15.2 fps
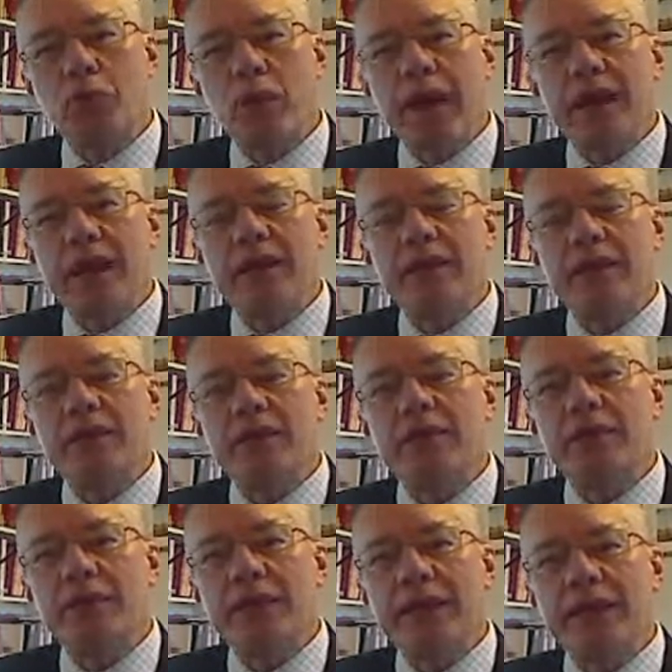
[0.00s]
way to
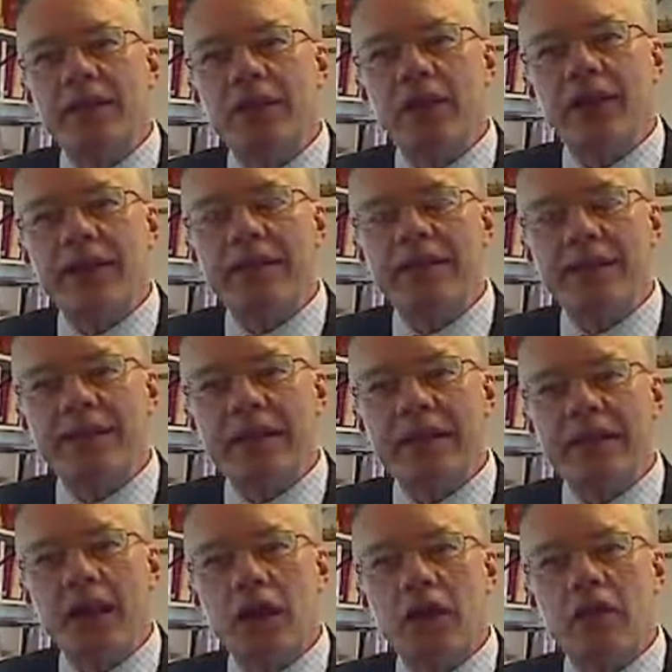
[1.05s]
get an
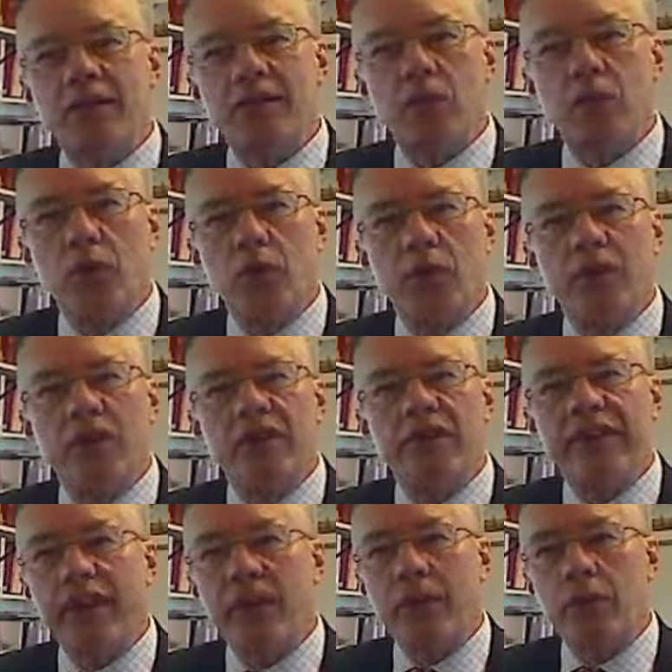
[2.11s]
idea overall of
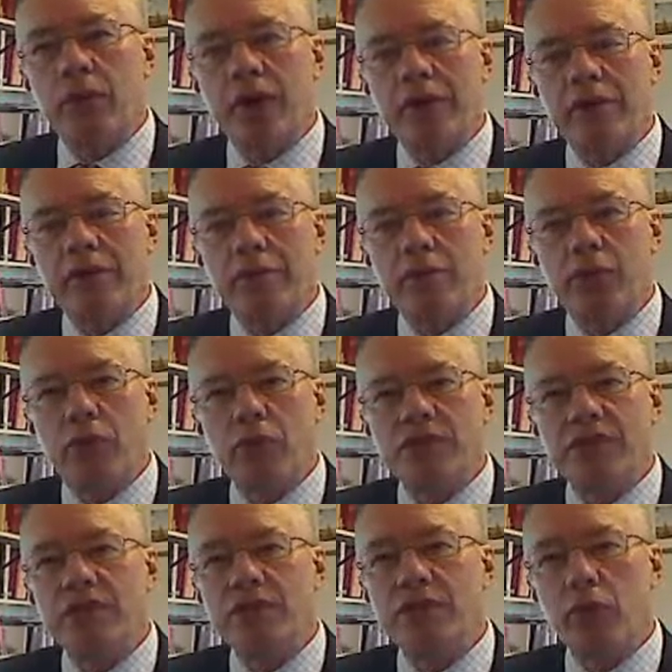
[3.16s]
how to write reports
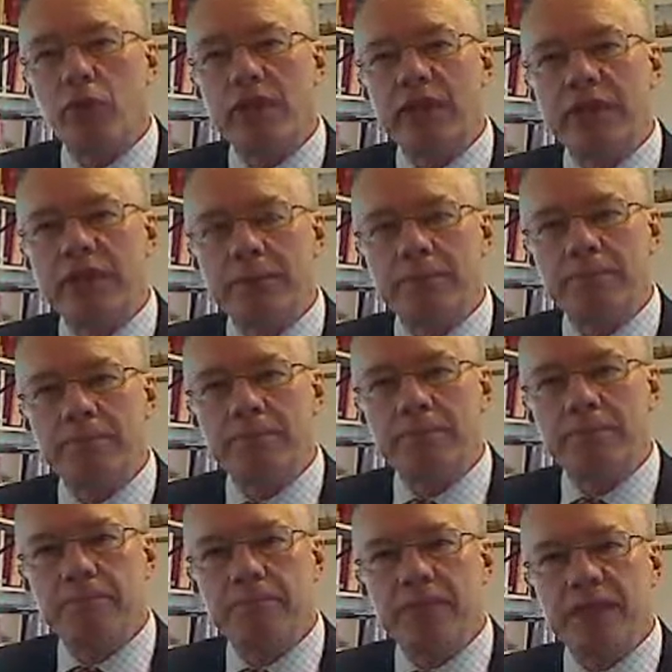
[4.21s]
is to read them.
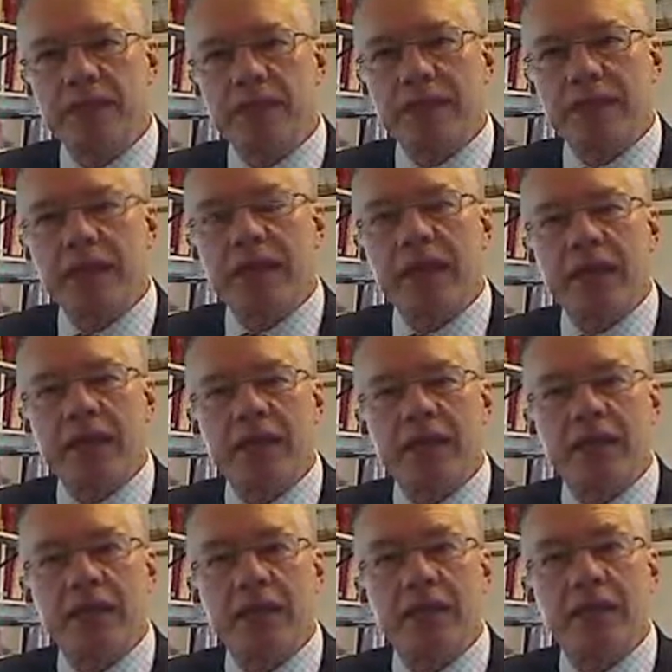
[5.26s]

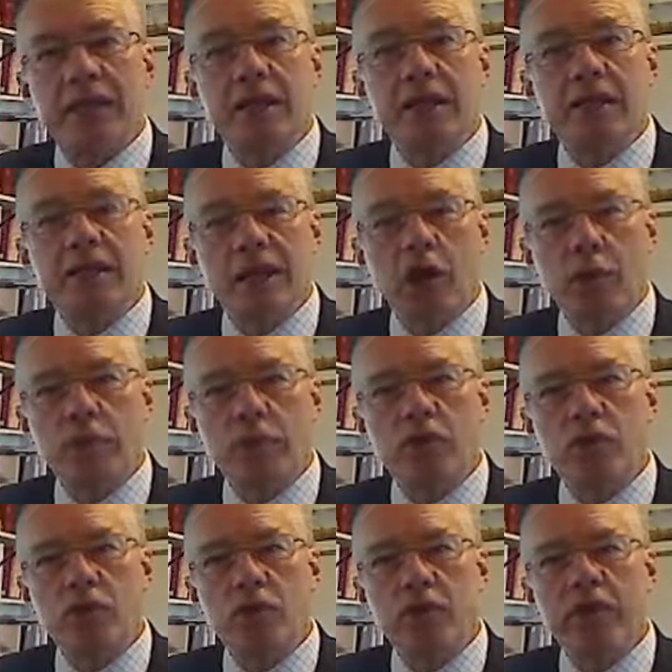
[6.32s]
And to help you
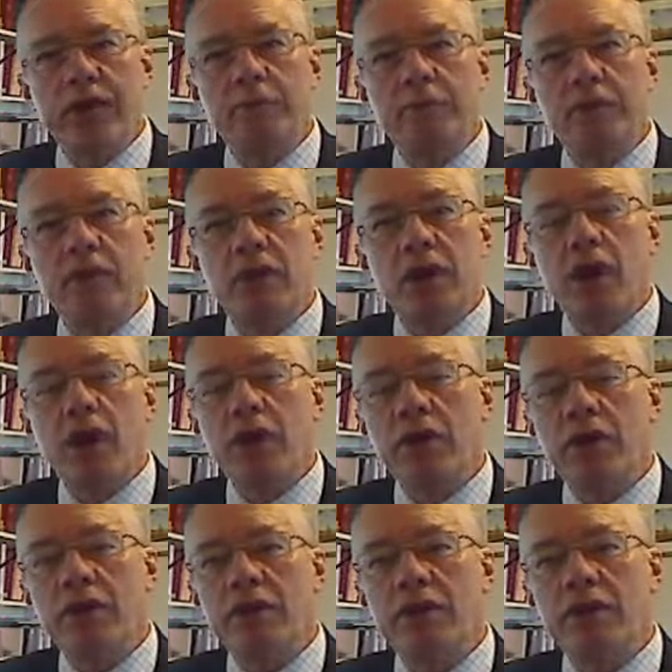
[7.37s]
do that,
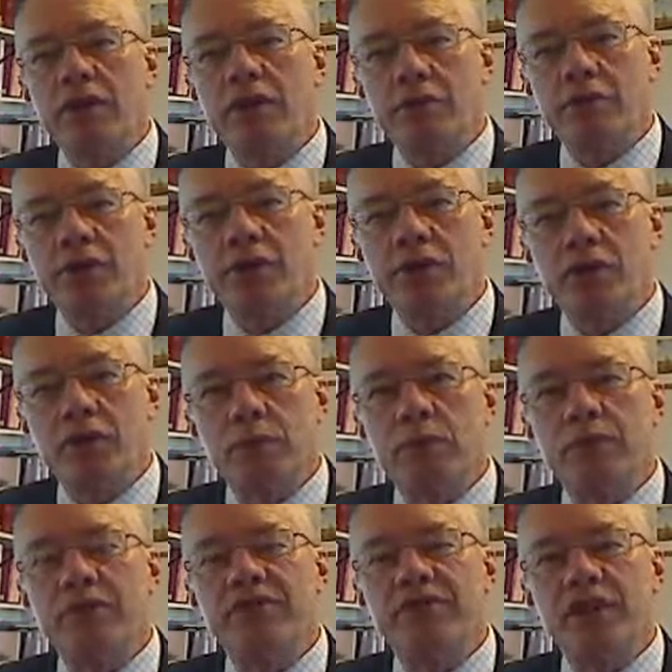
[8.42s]
on the module
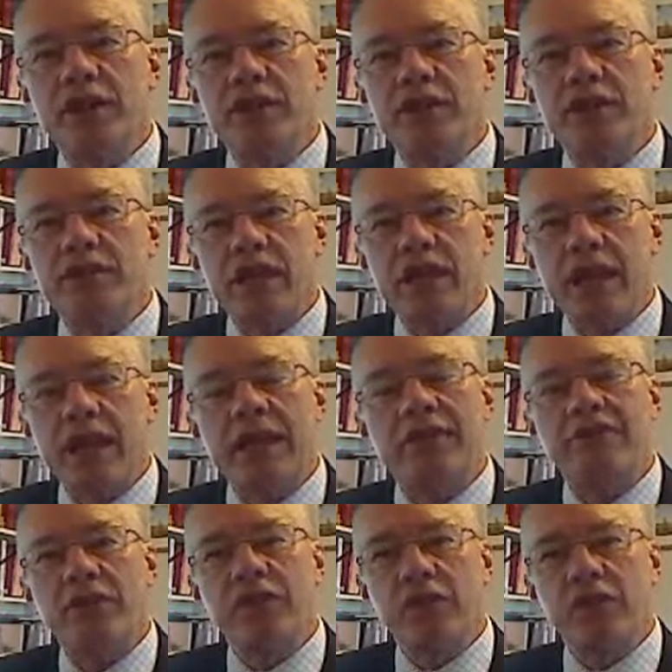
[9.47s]
you'll find there's a
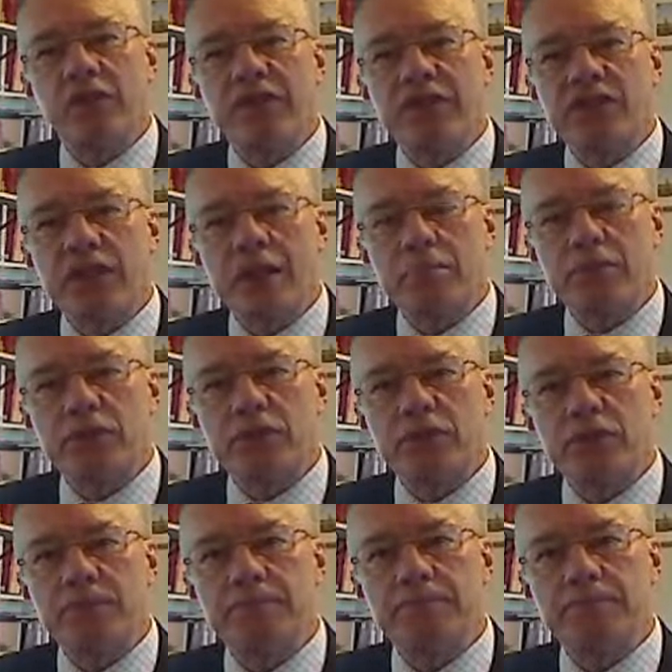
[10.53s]
handful of examples.